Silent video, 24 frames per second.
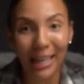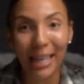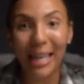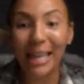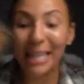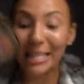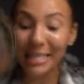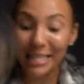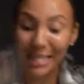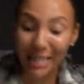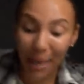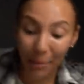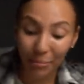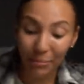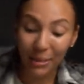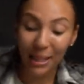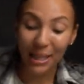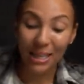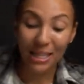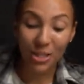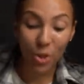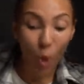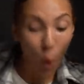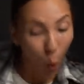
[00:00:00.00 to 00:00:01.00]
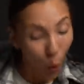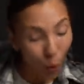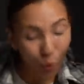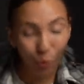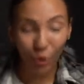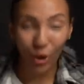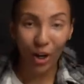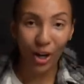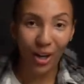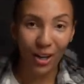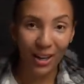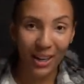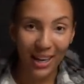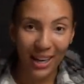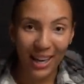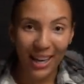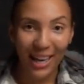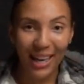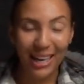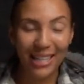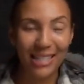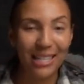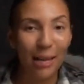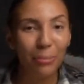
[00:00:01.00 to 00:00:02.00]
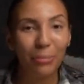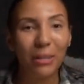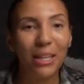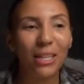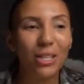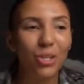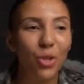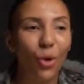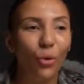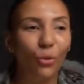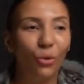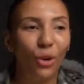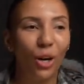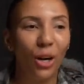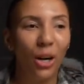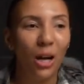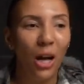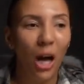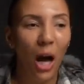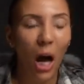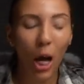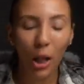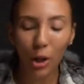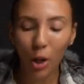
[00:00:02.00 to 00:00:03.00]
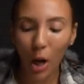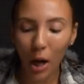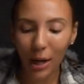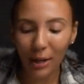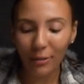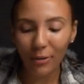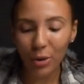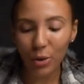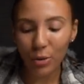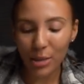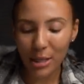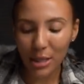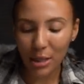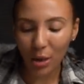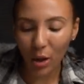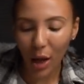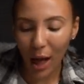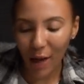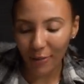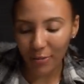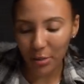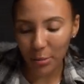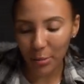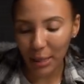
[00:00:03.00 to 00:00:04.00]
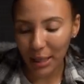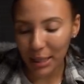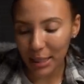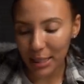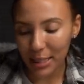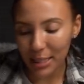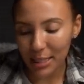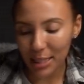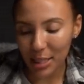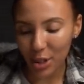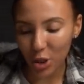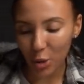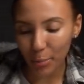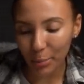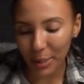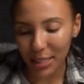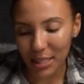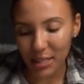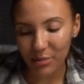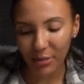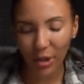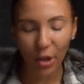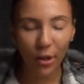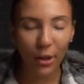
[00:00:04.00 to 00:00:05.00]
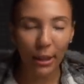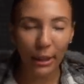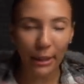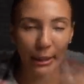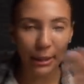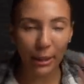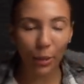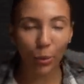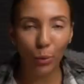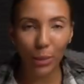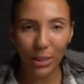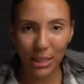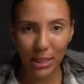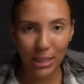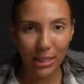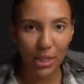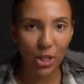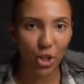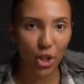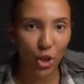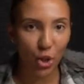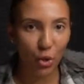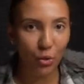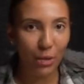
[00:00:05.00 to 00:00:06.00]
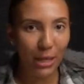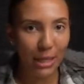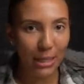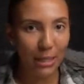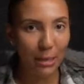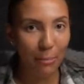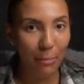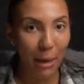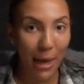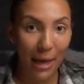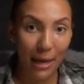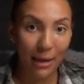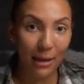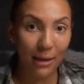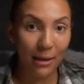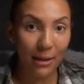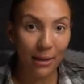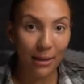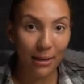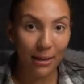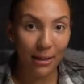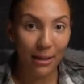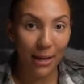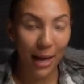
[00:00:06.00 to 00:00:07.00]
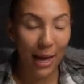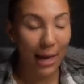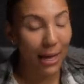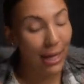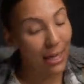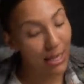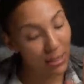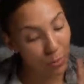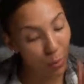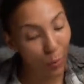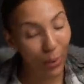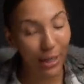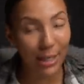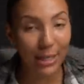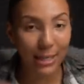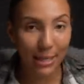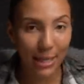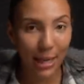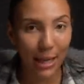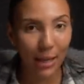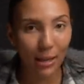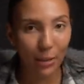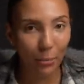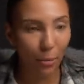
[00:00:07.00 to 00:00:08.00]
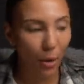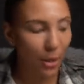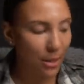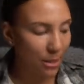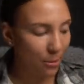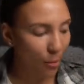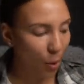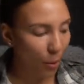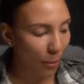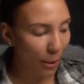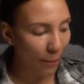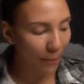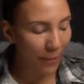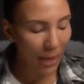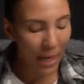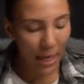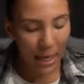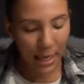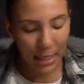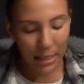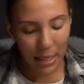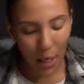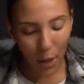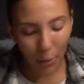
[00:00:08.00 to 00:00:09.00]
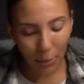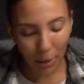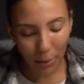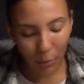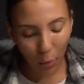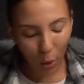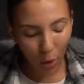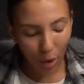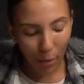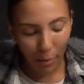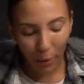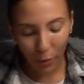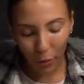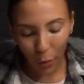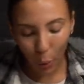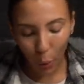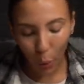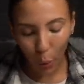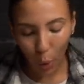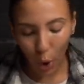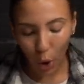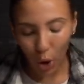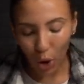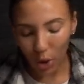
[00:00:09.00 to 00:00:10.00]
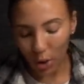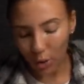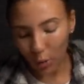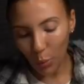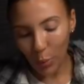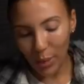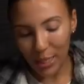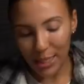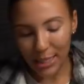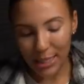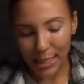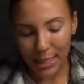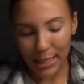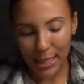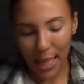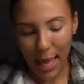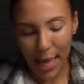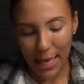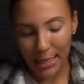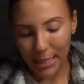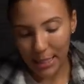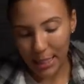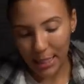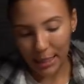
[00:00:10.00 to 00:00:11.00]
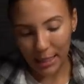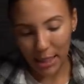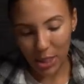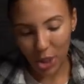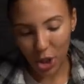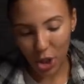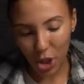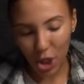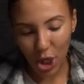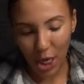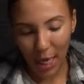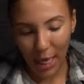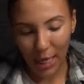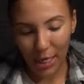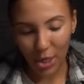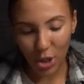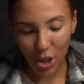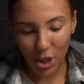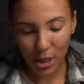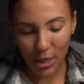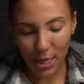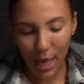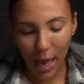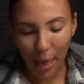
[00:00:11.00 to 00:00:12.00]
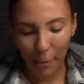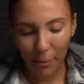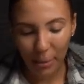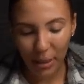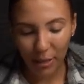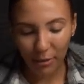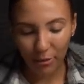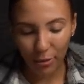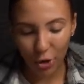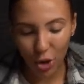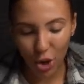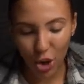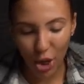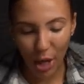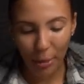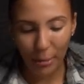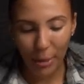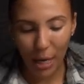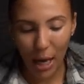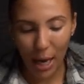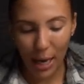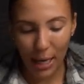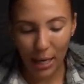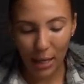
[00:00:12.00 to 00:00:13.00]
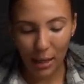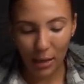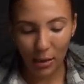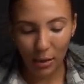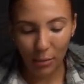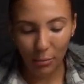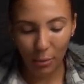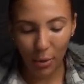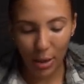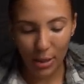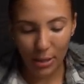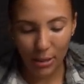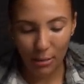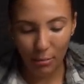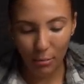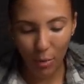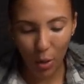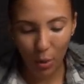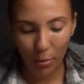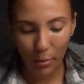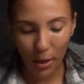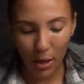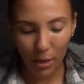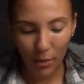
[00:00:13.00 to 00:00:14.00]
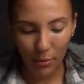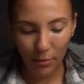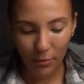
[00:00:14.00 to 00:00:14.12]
accept that it's over. Accept that it's over. A lot of you still have to make a decision, but it's very clear what decision you need to make. Okay, is what it's saying in the present moment. Tell me more about the world. What is this ending, this change that's happening for Gemini in the present moment?